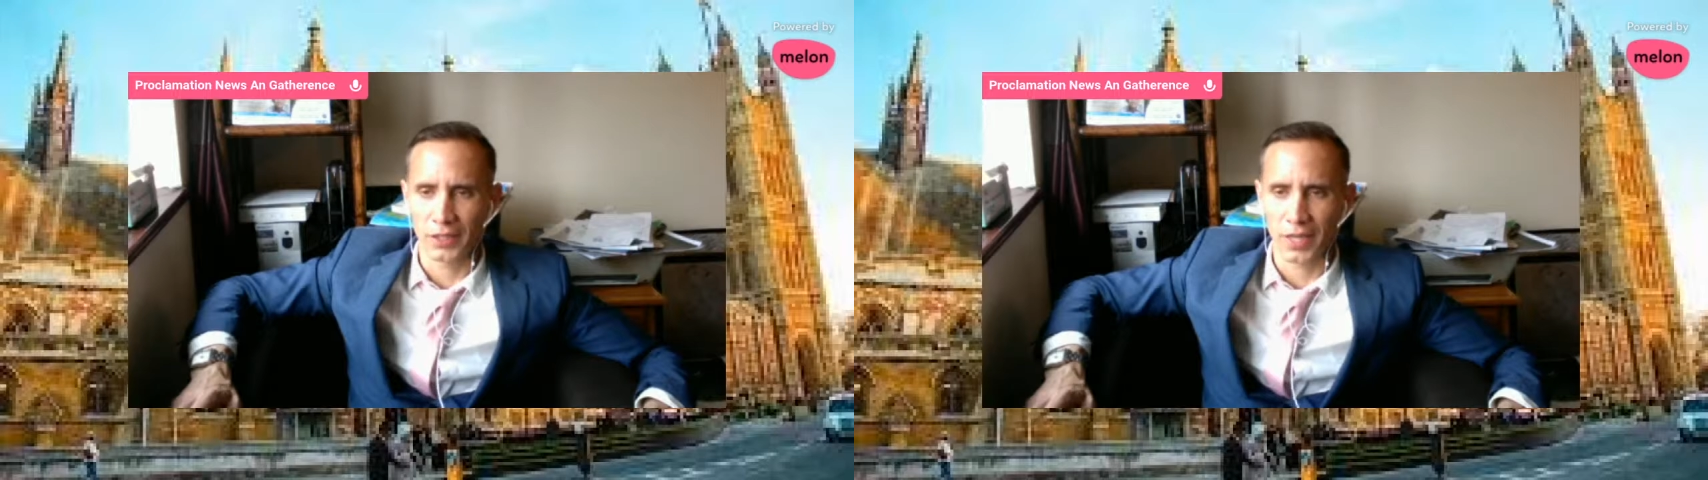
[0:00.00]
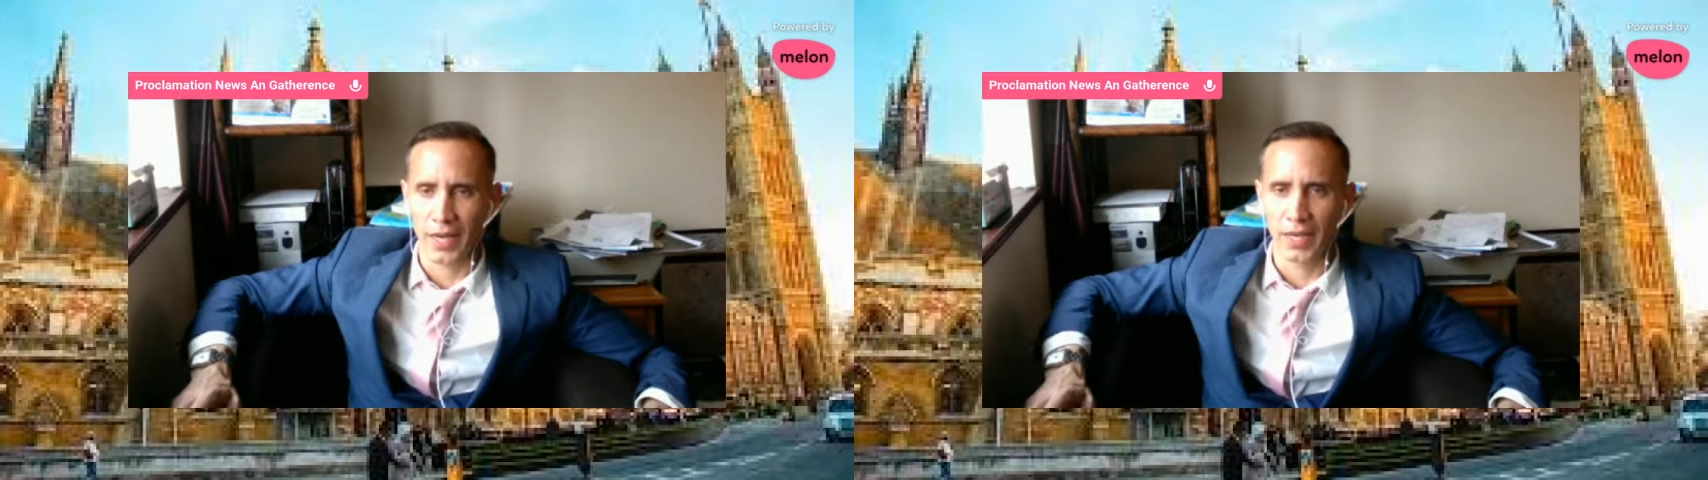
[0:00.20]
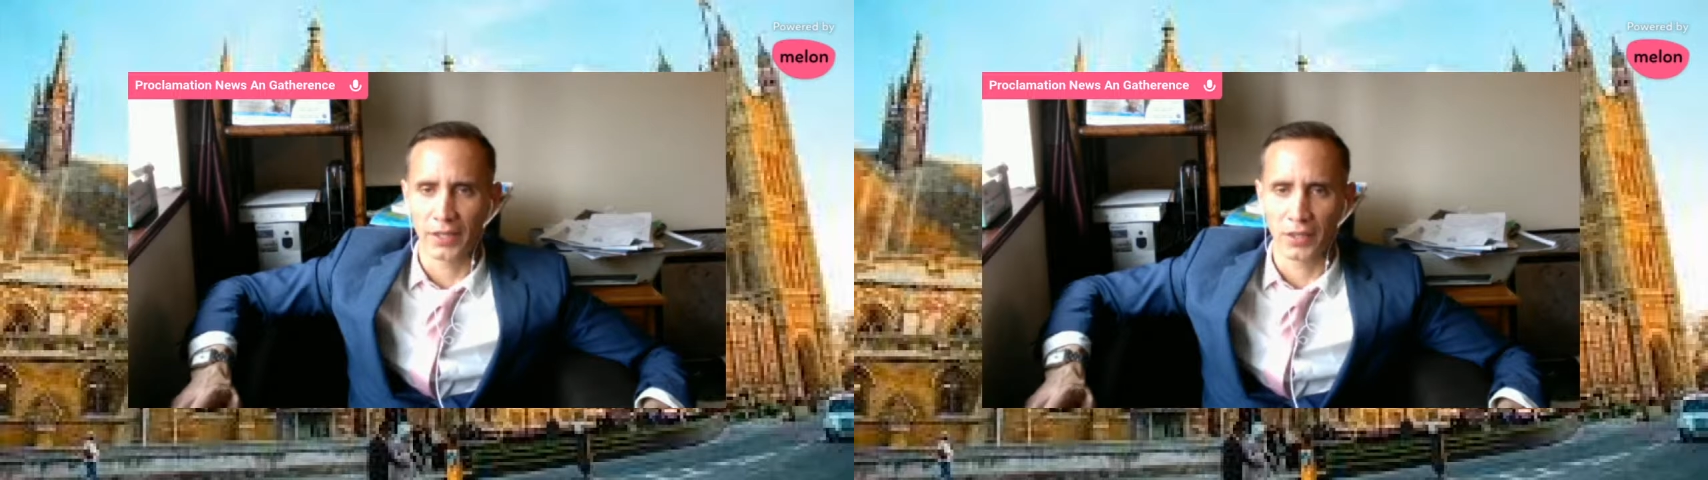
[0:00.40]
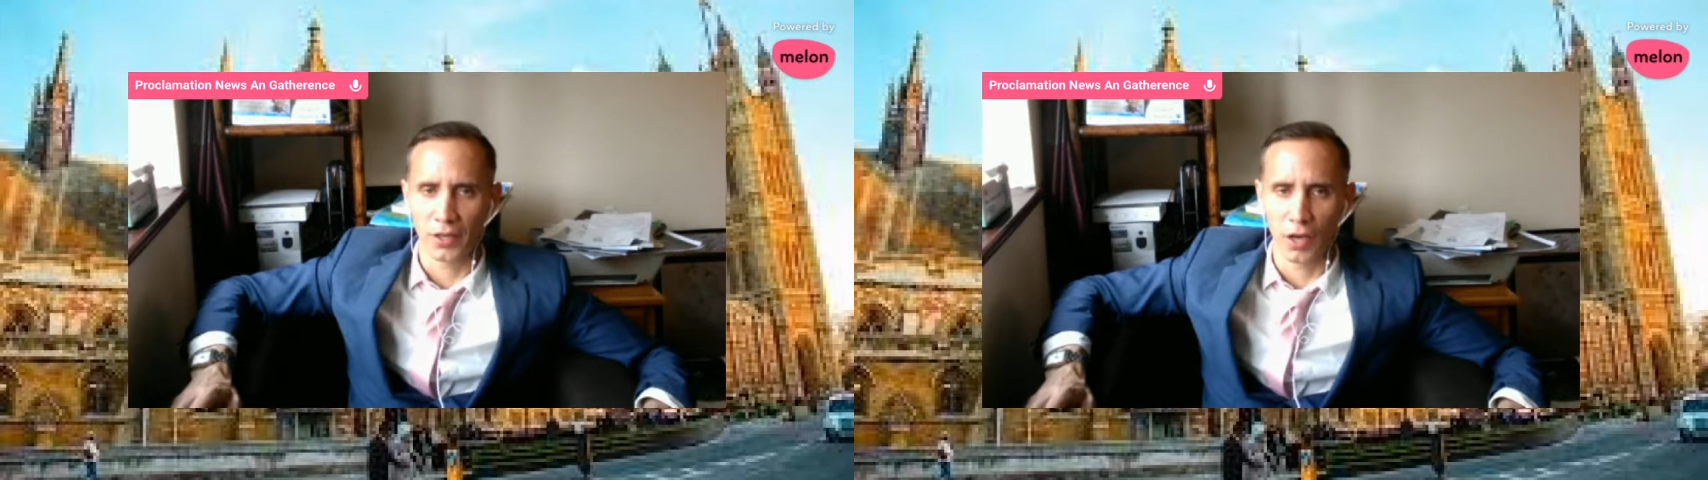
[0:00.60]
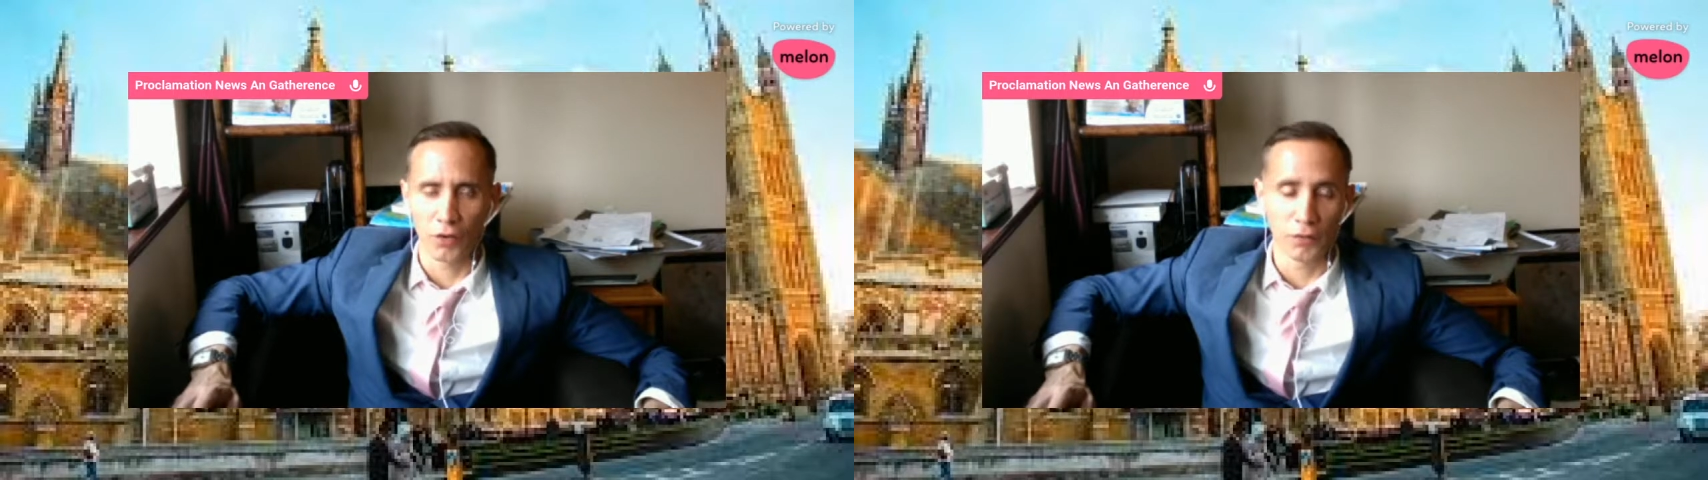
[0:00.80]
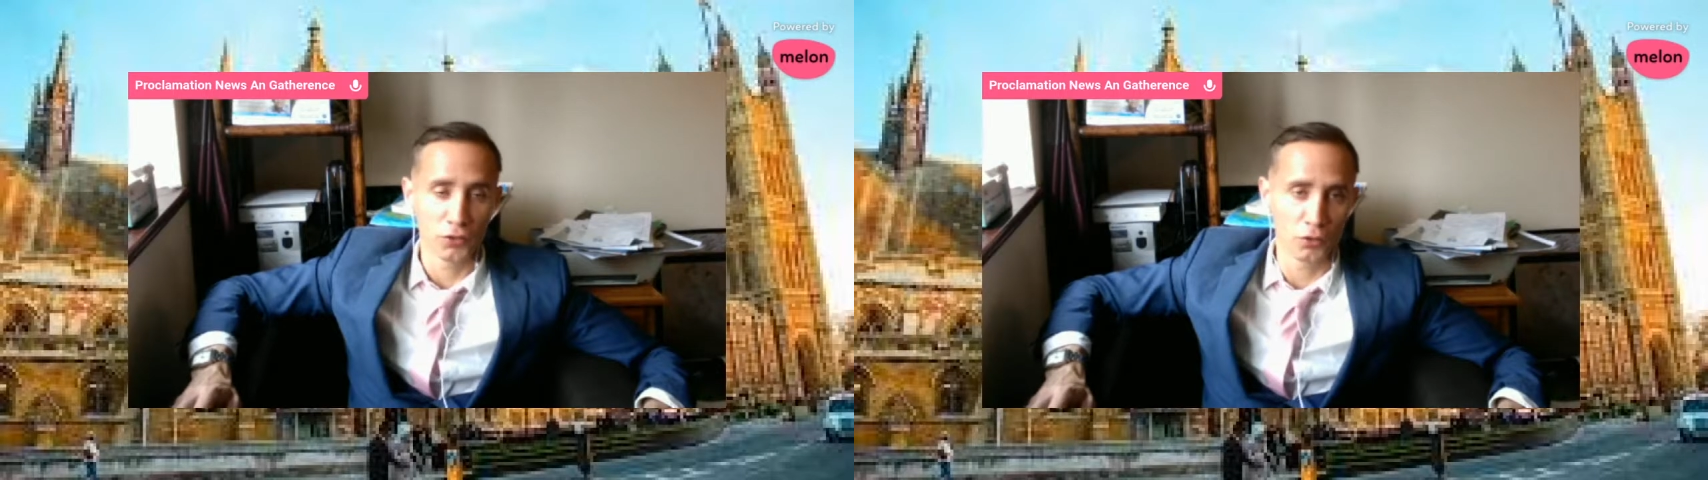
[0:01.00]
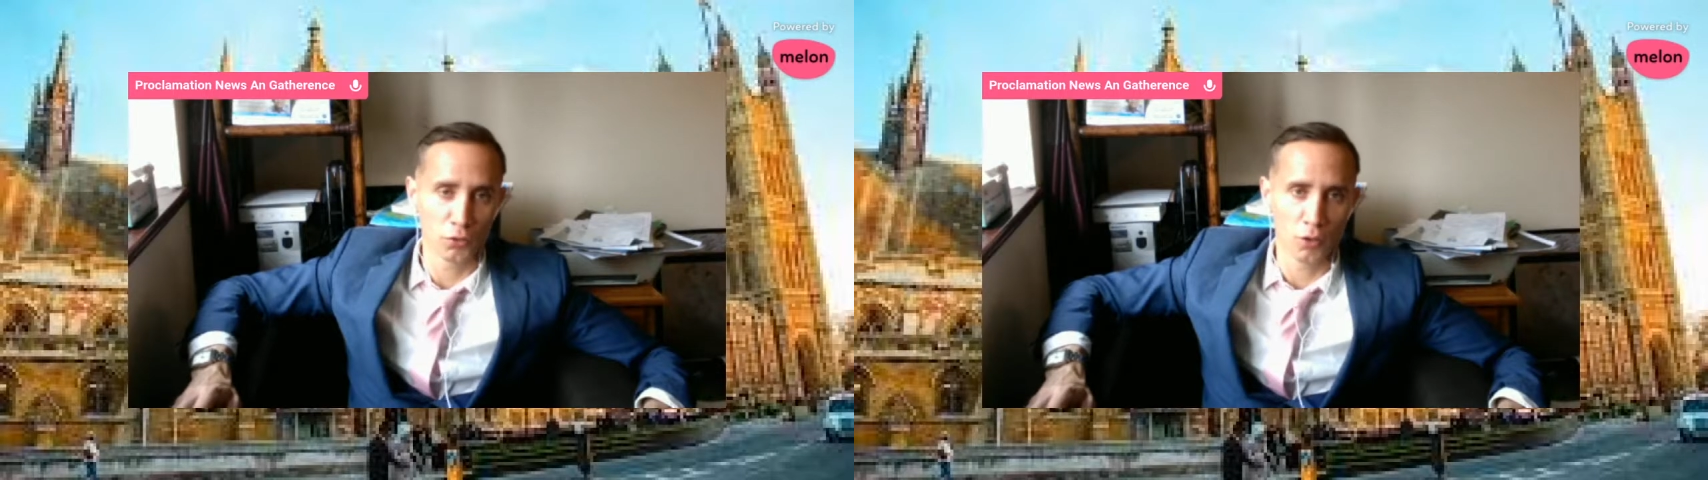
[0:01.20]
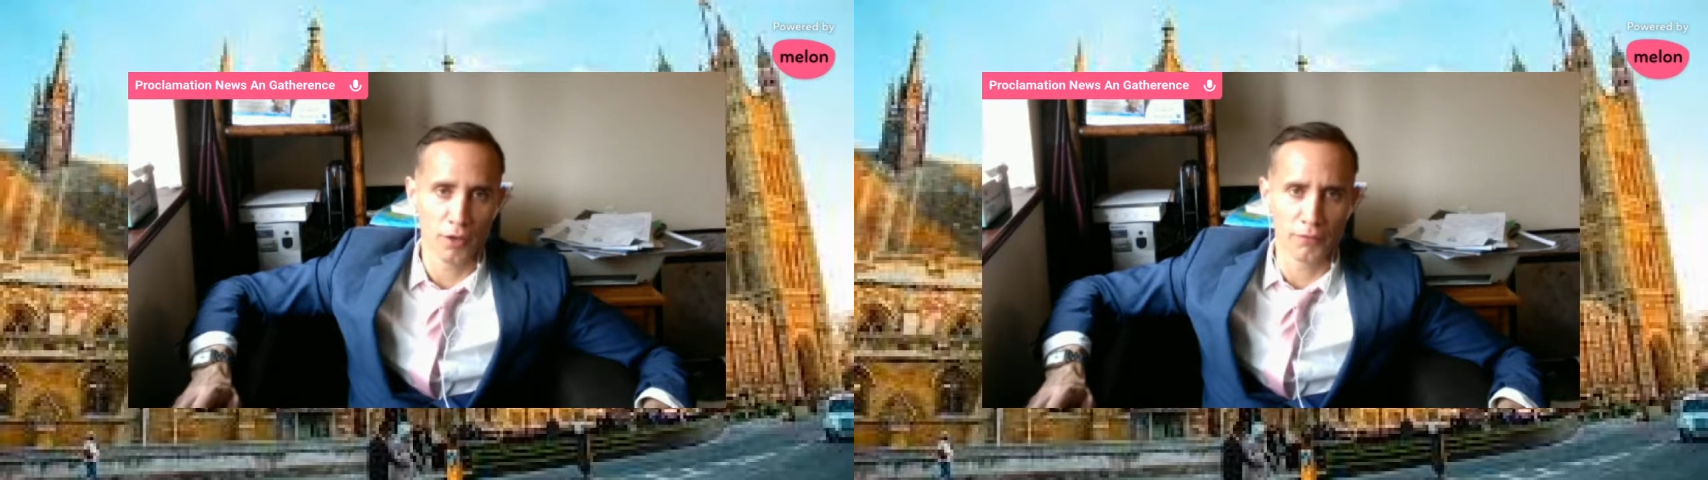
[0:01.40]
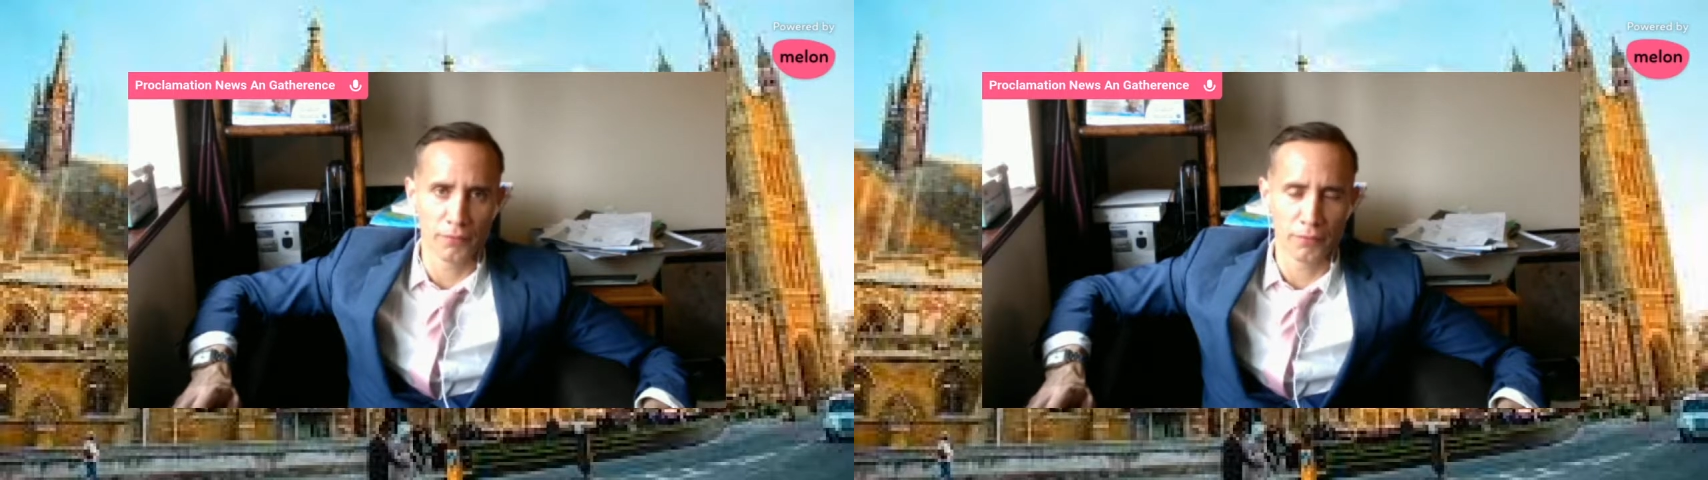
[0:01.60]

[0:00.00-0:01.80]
aired over to quite a